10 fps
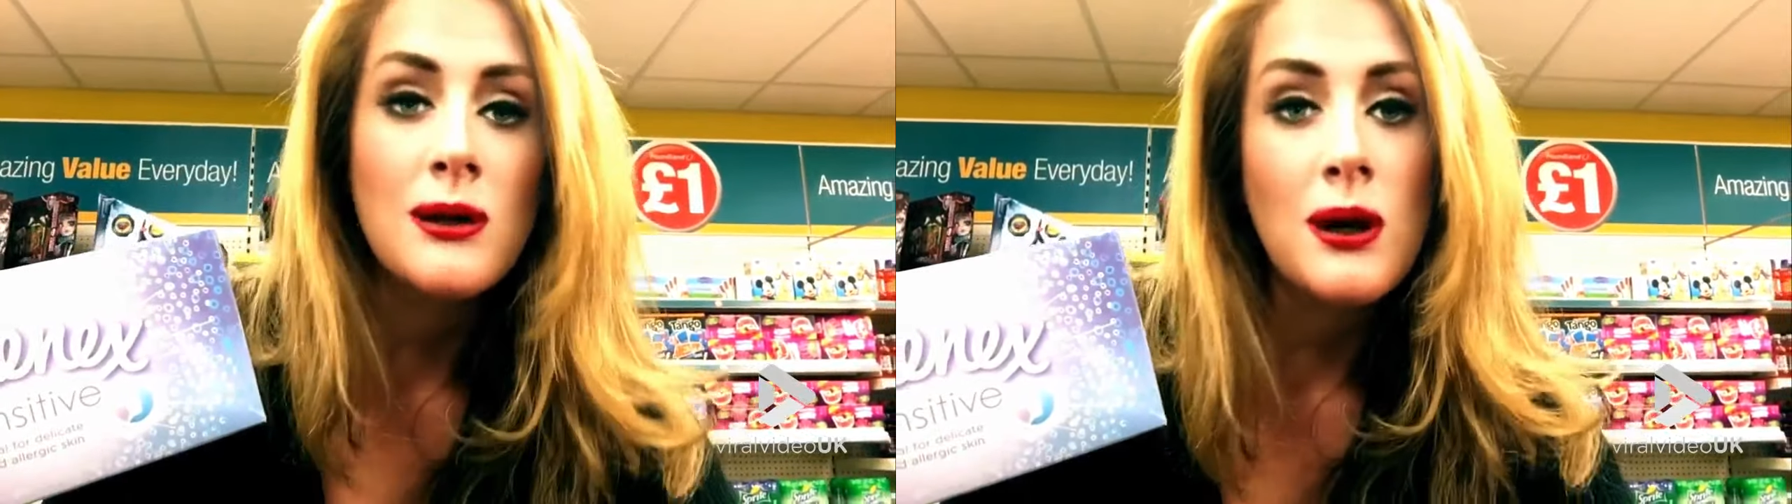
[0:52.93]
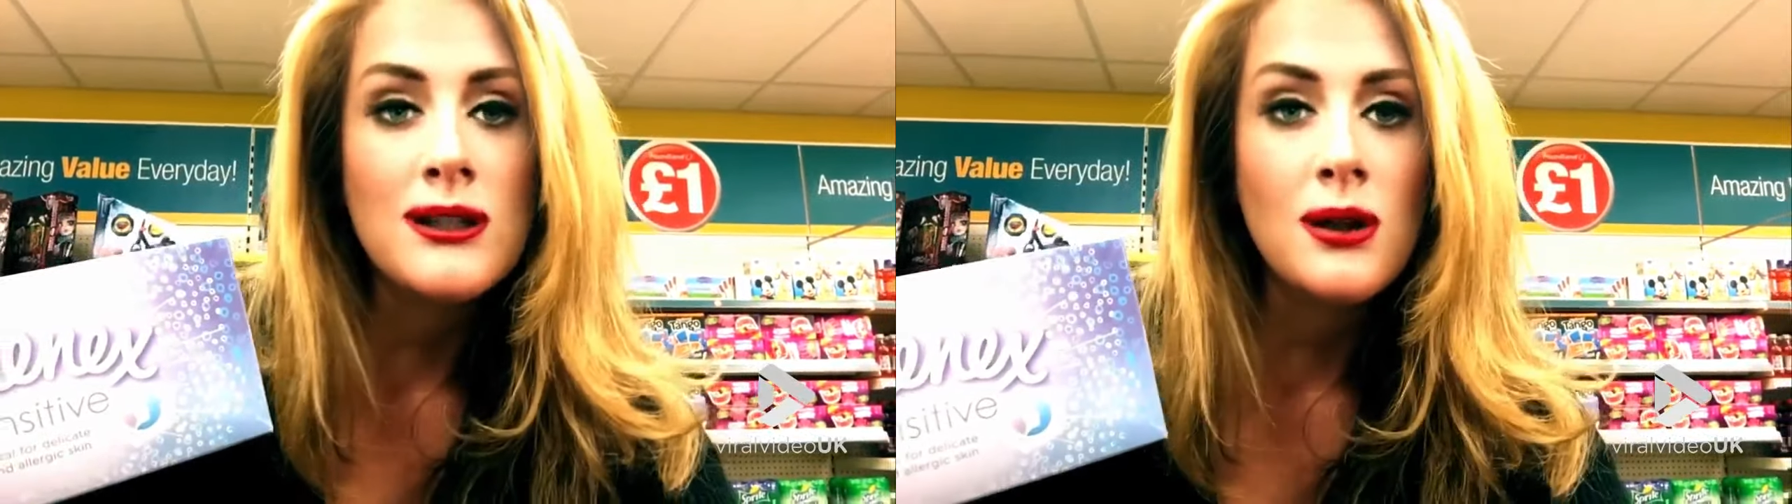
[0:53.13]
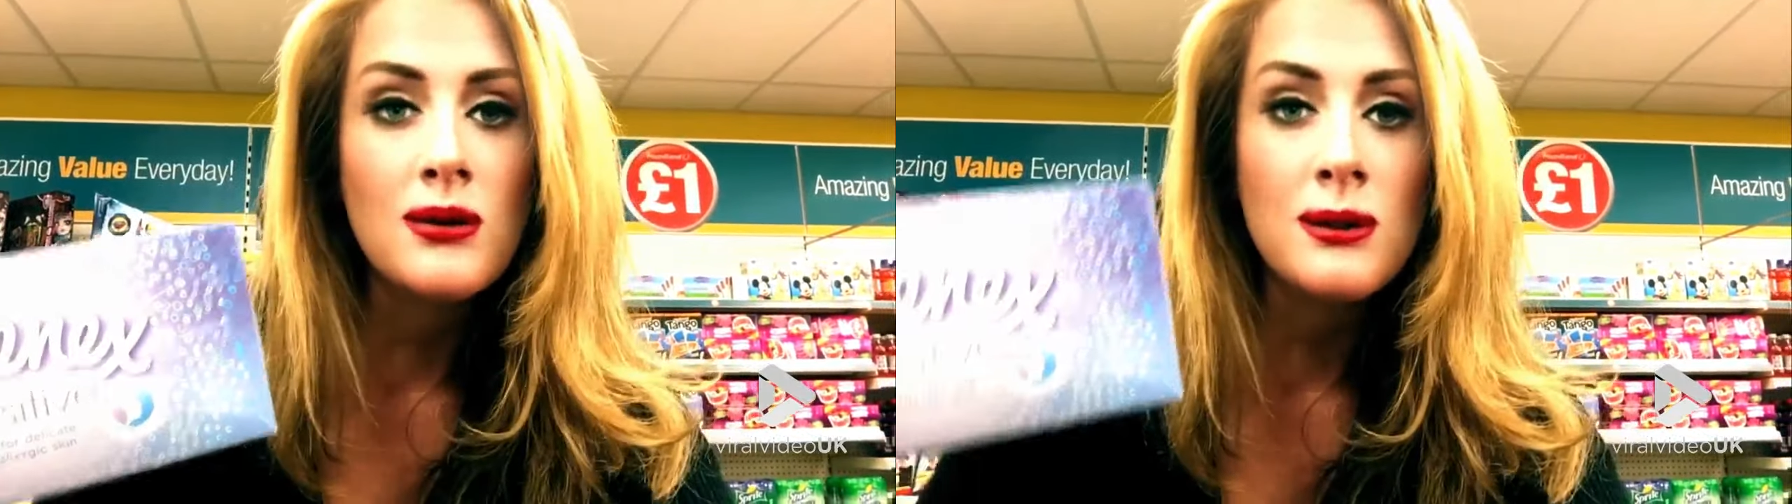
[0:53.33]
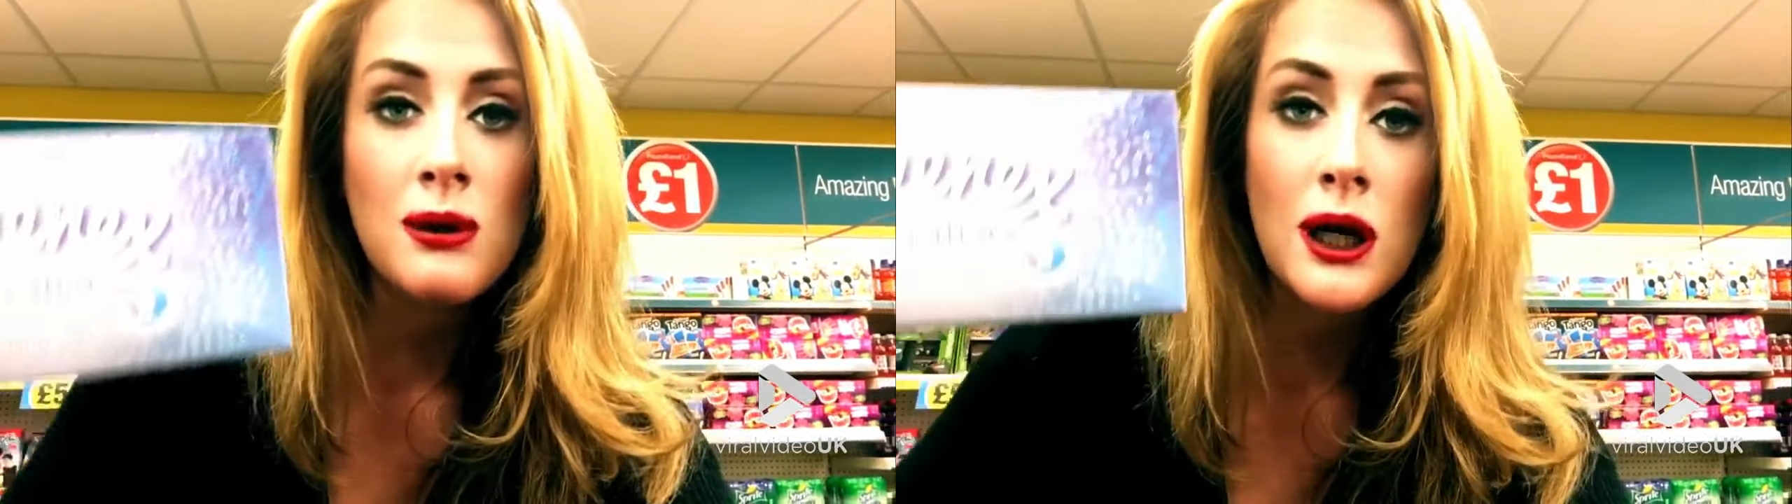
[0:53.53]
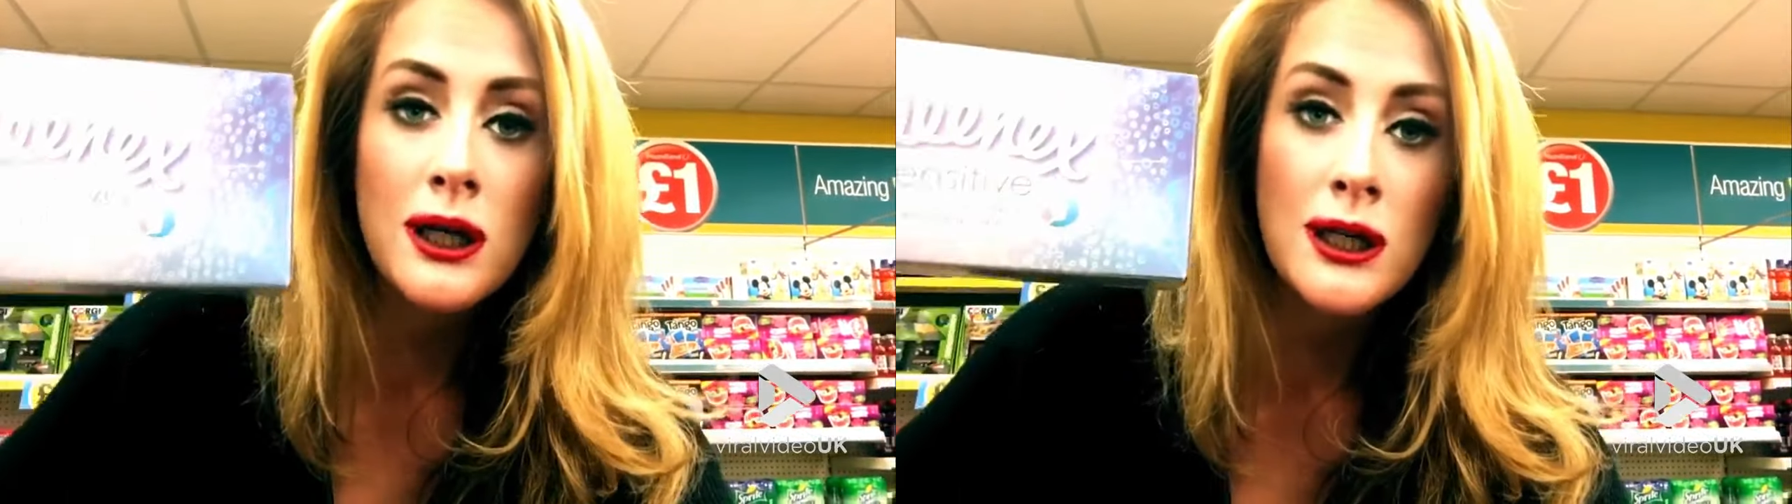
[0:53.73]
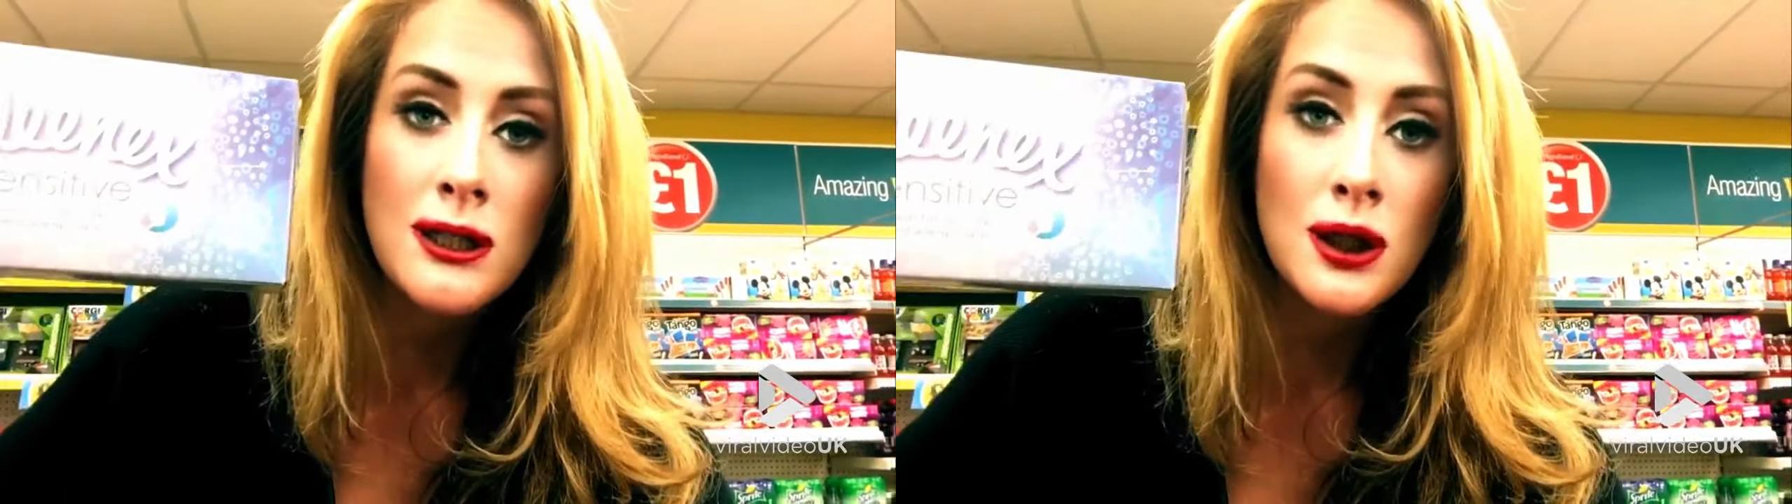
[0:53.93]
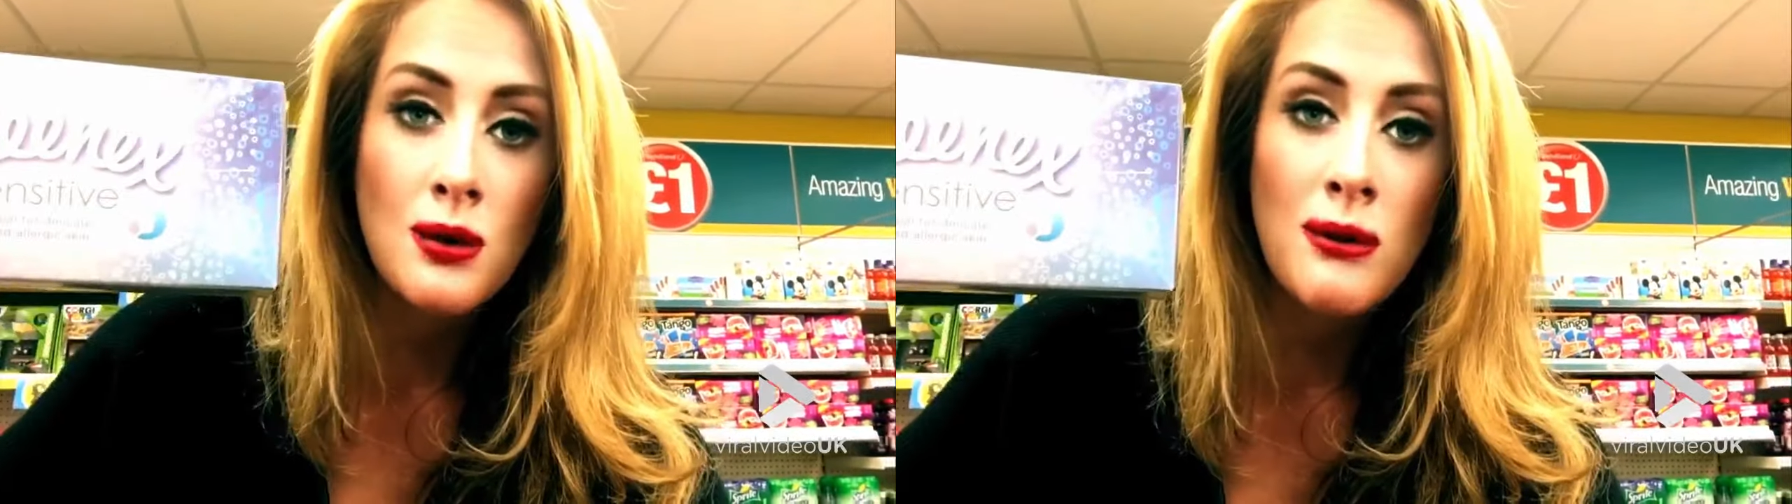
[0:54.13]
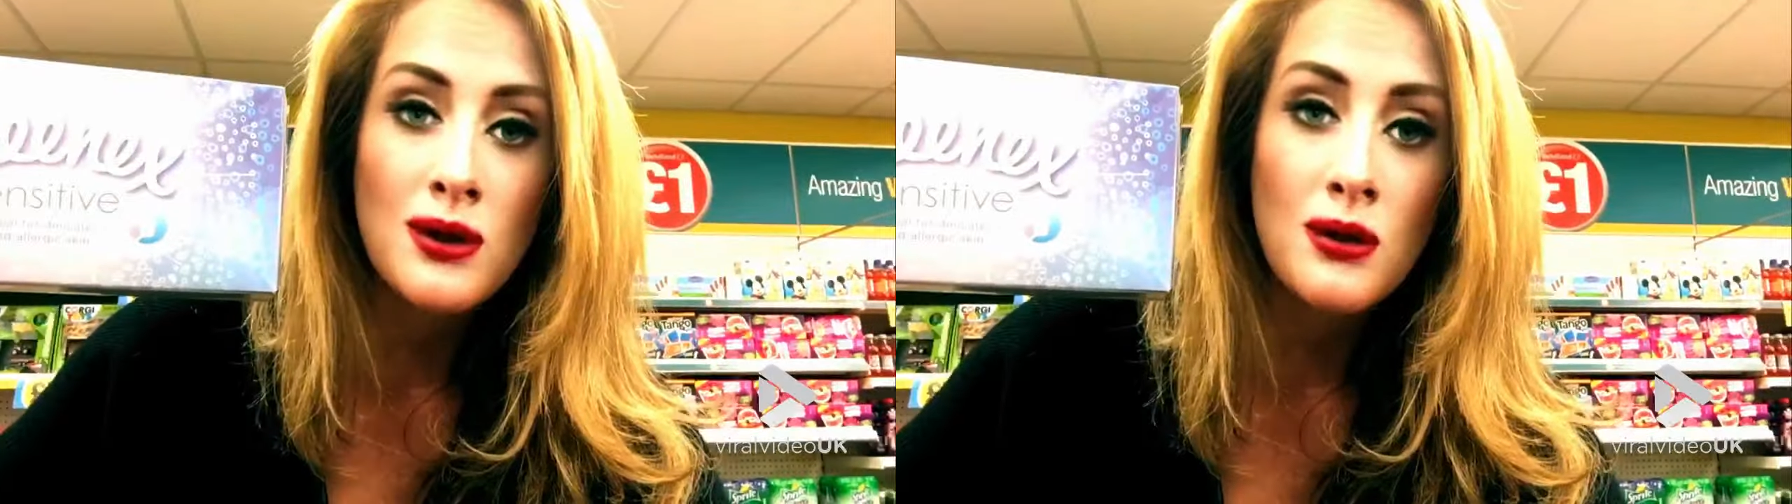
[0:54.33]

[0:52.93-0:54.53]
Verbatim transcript: I've got some Kleenex because all my